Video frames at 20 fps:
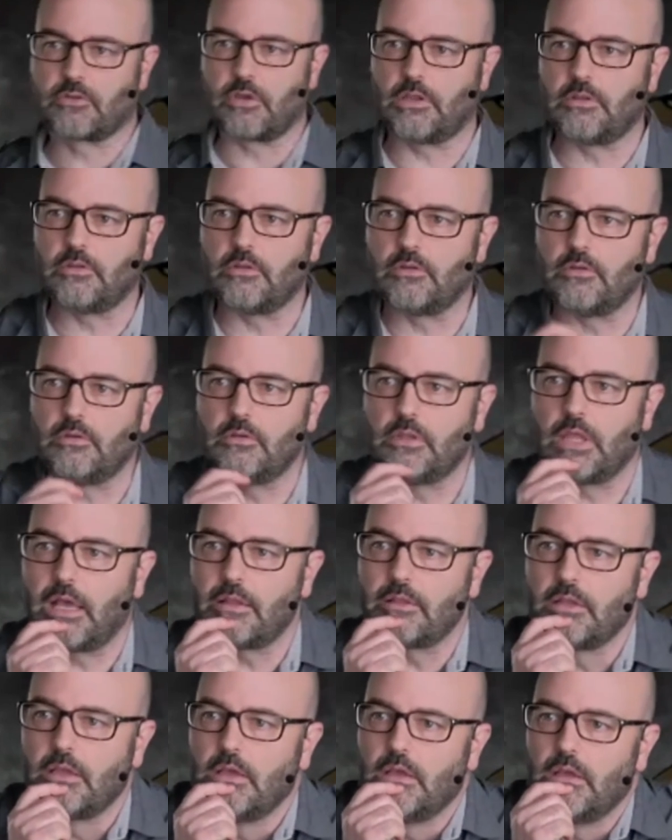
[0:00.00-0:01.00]
go ahead and do
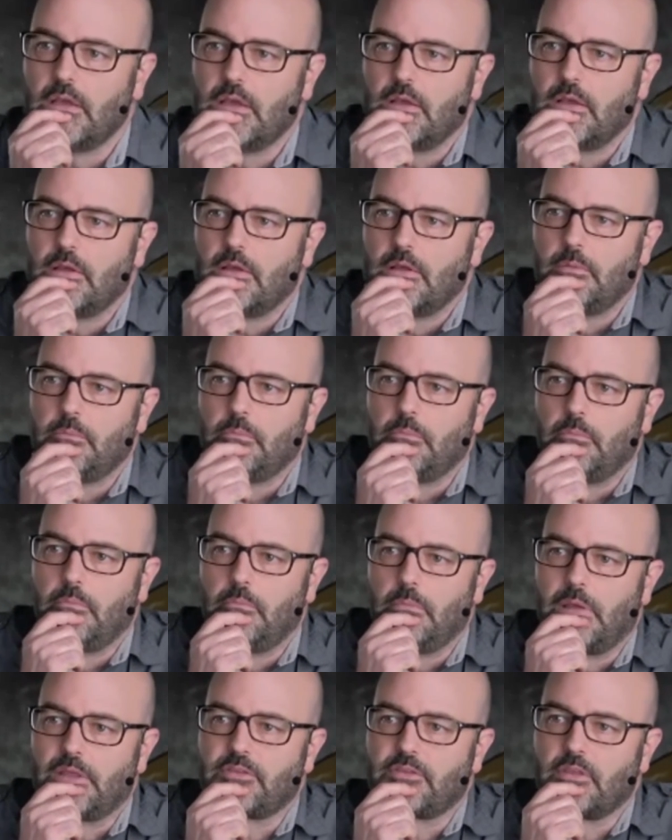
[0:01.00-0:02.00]
that.
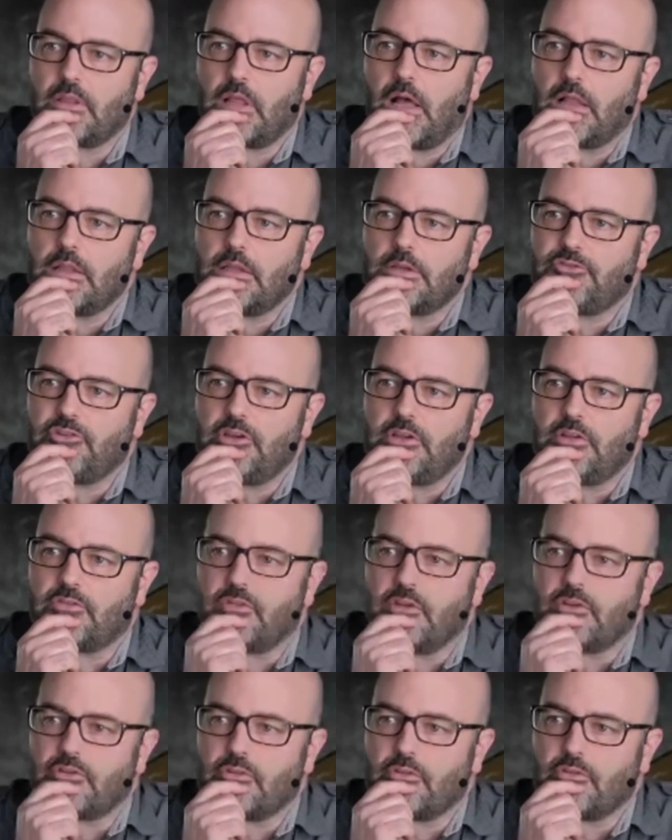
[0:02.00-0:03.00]
Methodology
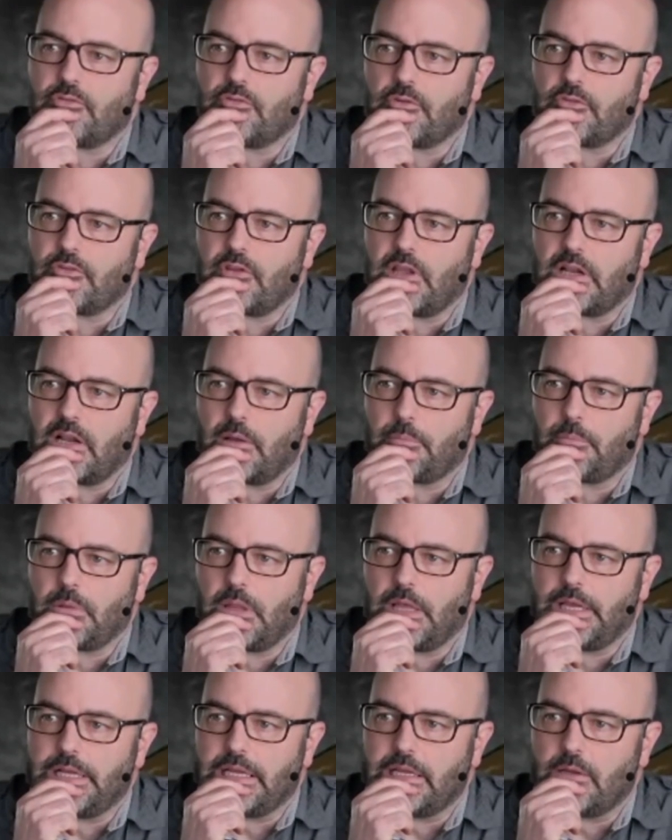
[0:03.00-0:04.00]
decisions for setting up
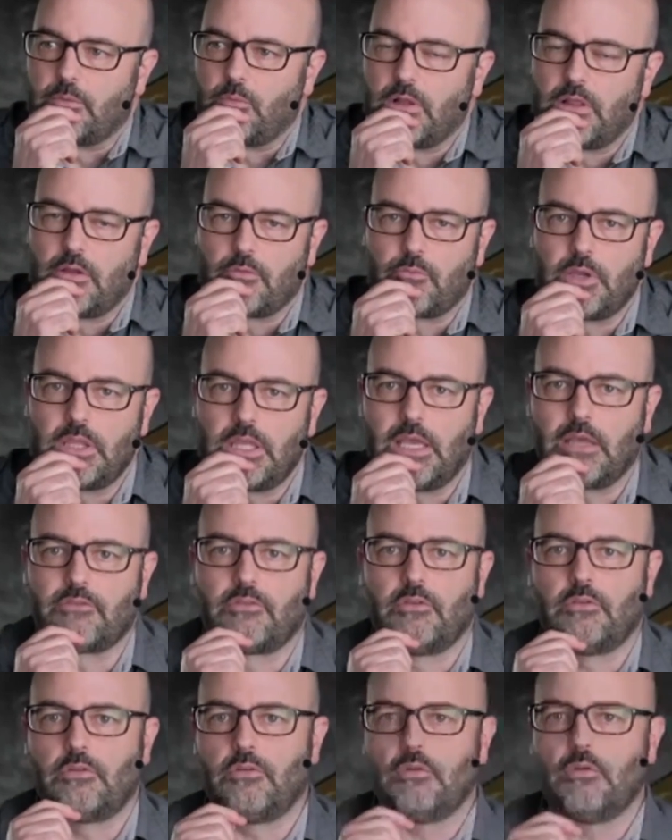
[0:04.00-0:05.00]
lighting. Well, it really
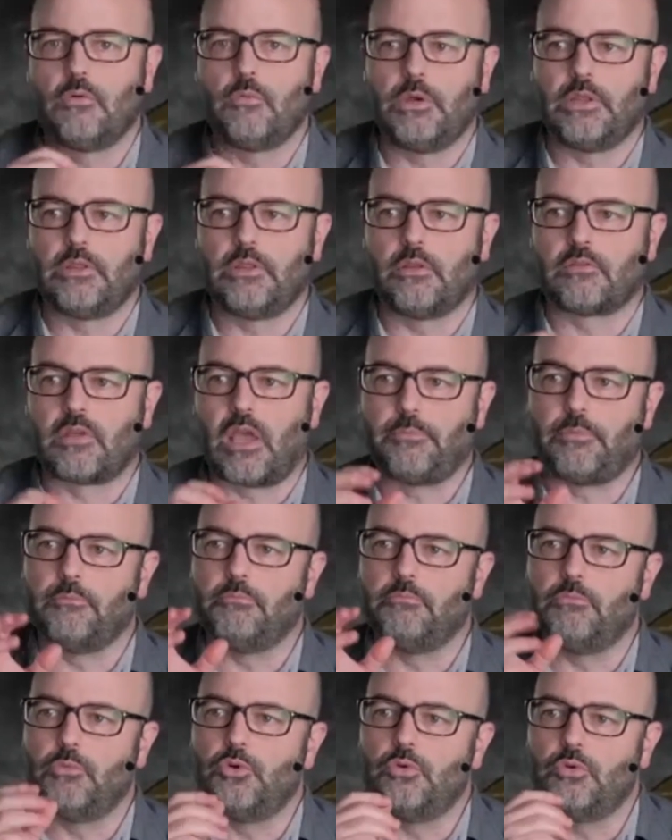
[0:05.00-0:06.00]
has to do with the type of
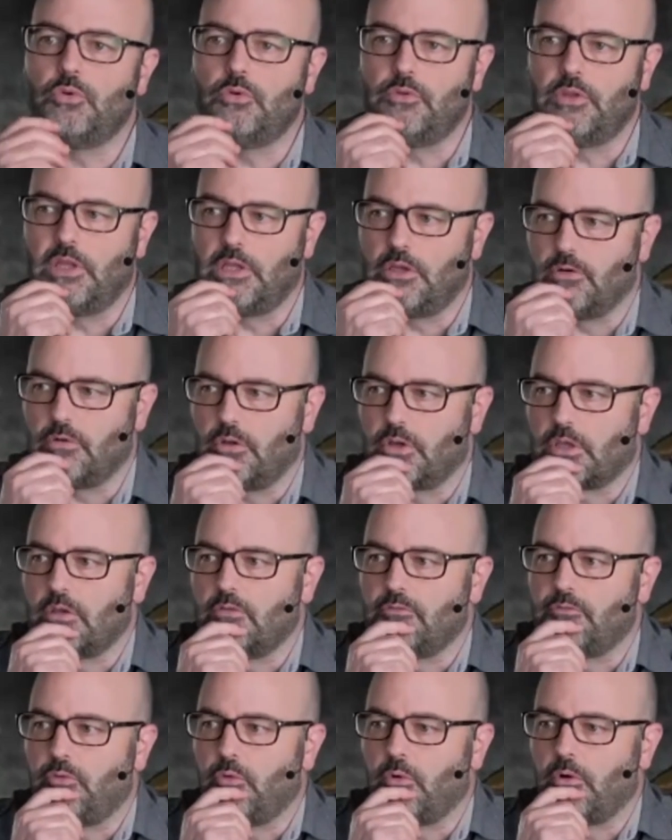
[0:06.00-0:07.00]
mood that you're
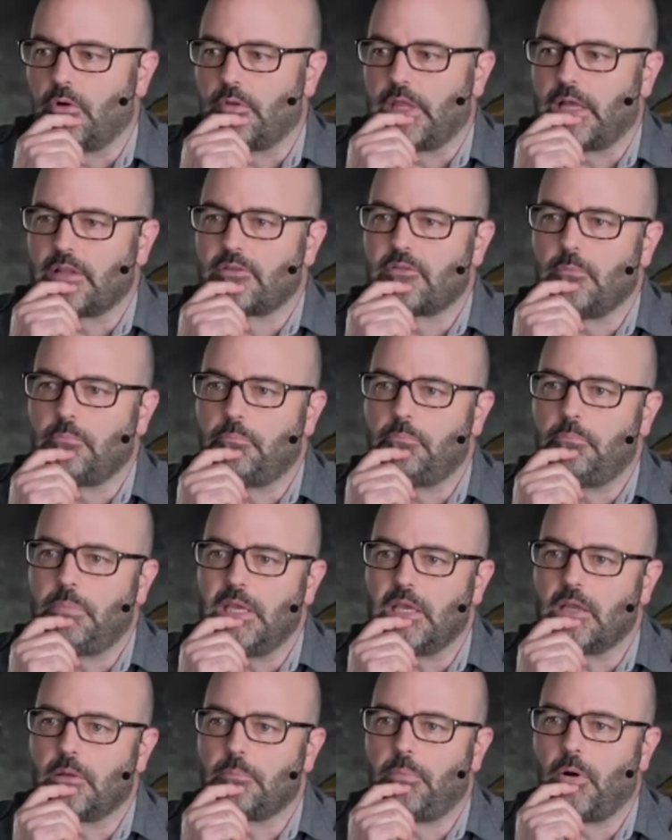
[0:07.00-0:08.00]
looking for. That's a
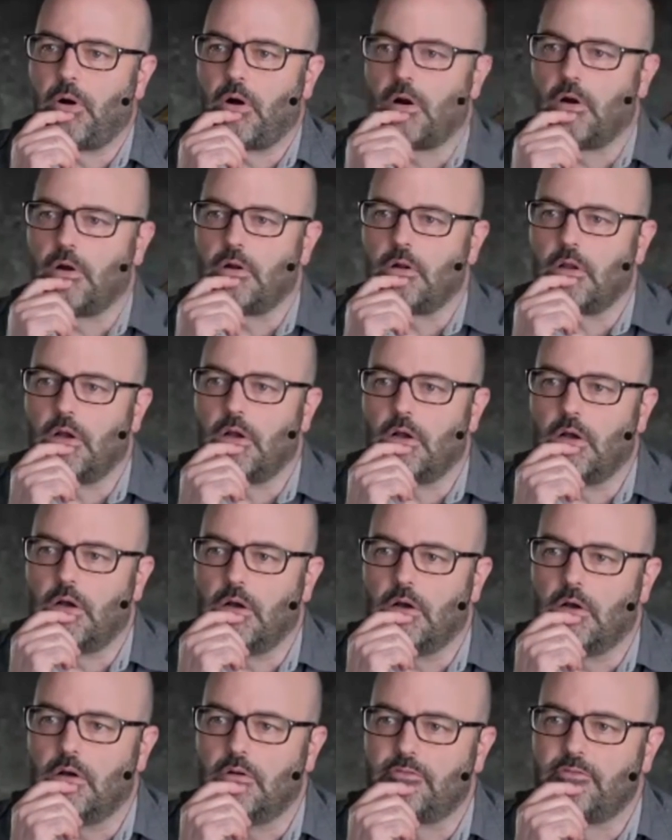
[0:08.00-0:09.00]
big part
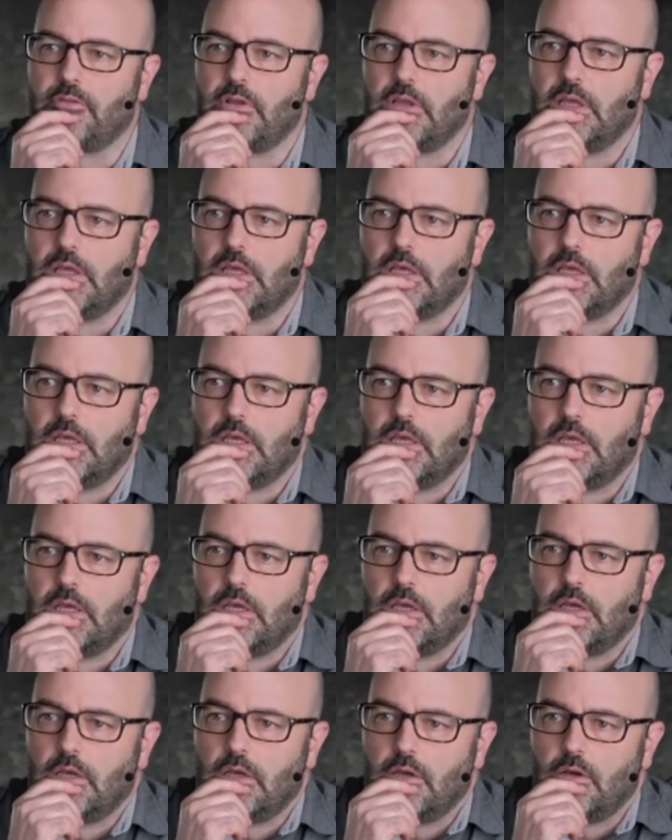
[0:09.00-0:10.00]
of
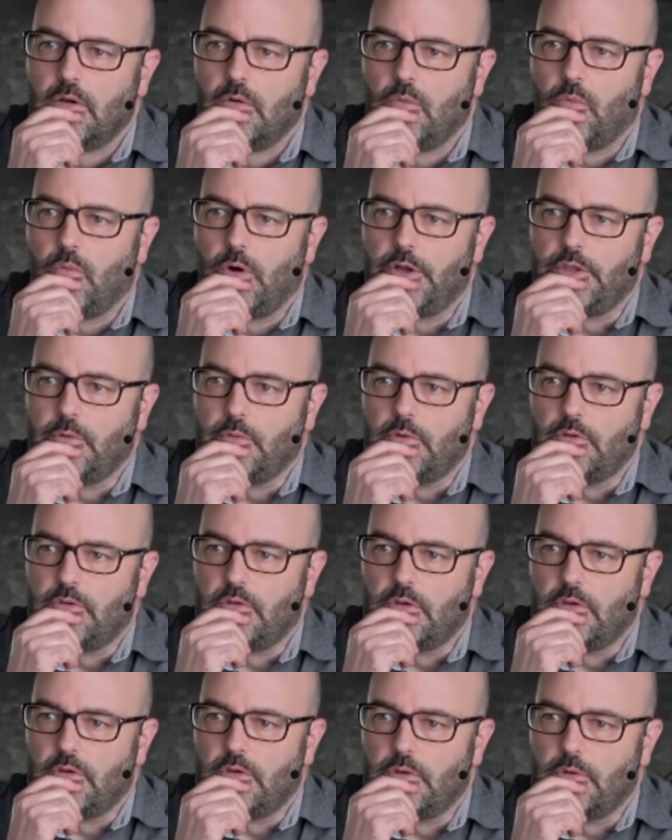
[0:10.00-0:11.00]
what you would
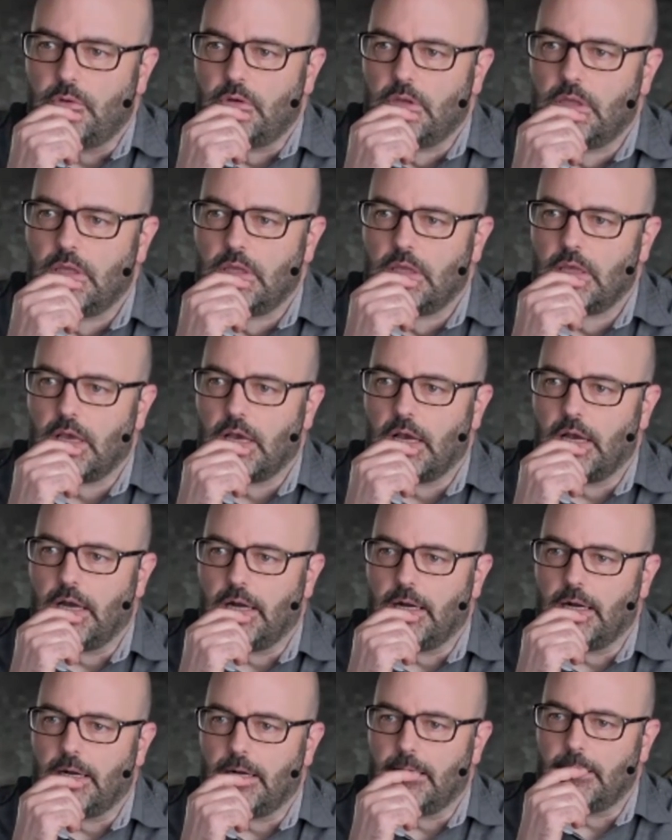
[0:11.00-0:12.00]
do,
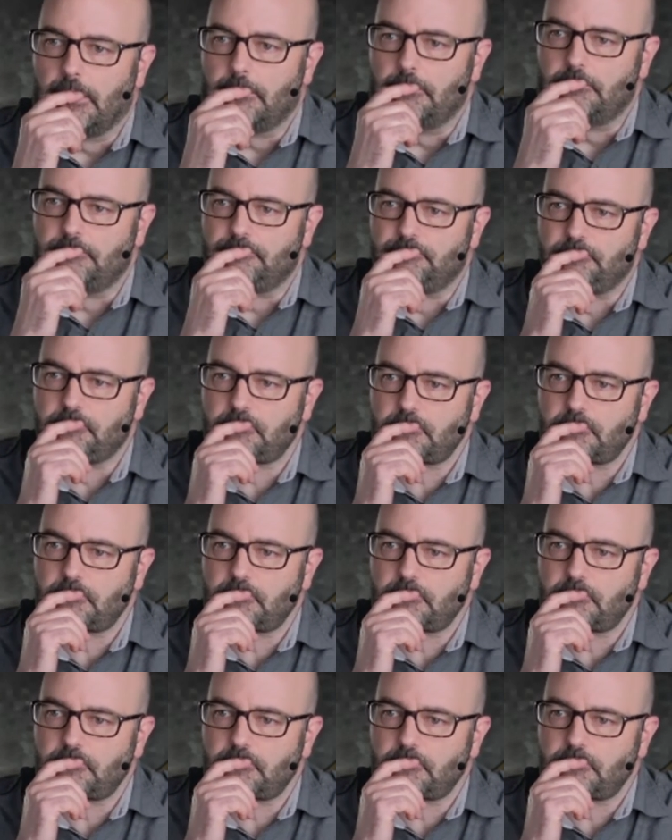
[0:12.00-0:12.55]
when